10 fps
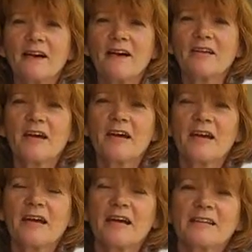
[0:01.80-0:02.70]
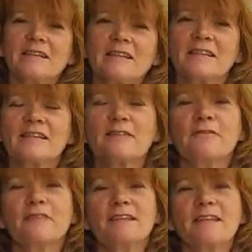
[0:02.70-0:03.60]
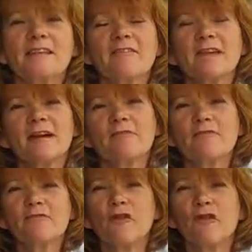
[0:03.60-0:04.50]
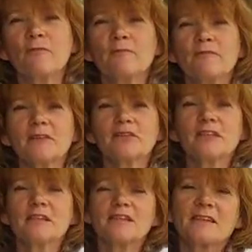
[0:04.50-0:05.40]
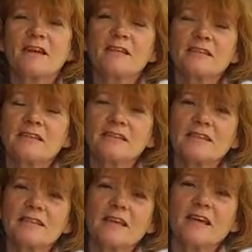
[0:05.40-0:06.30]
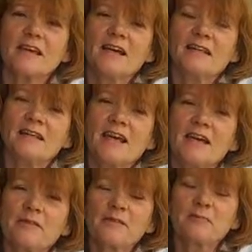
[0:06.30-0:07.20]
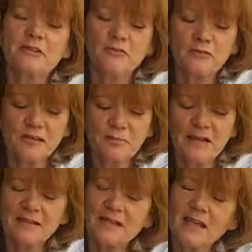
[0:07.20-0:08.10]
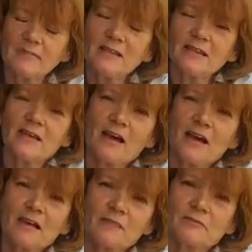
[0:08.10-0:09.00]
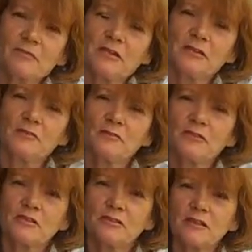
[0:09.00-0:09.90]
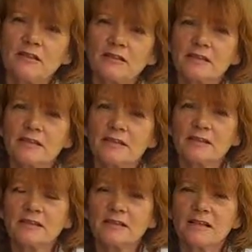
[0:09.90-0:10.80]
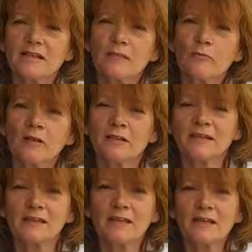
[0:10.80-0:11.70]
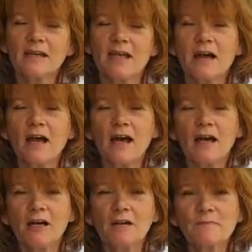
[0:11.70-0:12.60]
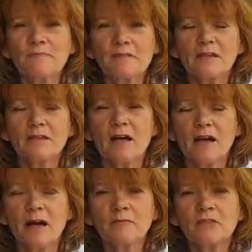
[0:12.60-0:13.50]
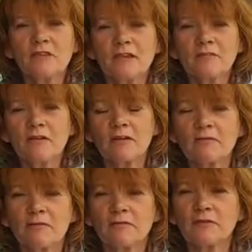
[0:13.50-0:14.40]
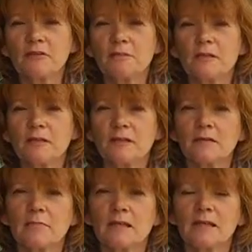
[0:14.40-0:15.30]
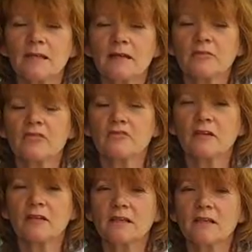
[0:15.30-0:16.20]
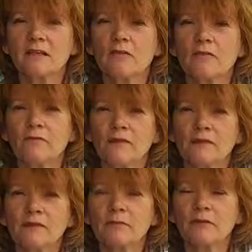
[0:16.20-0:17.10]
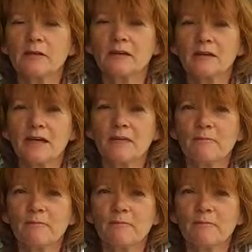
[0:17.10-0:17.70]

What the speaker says: Hi there, and it's Fitton here again from Genius Gardens. Today I'm going to be talking about safety in the garden with your toddlers and little ones. I'm just going to run through a few points that may sound strikingly obvious, but